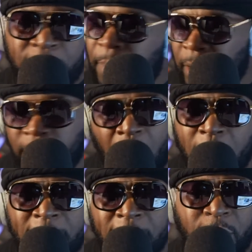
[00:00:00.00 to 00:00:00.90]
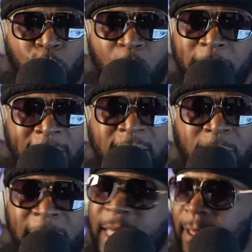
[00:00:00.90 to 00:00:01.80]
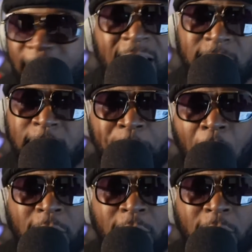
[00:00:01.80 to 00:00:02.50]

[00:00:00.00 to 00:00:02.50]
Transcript: dominating a woman intimately, that is a part of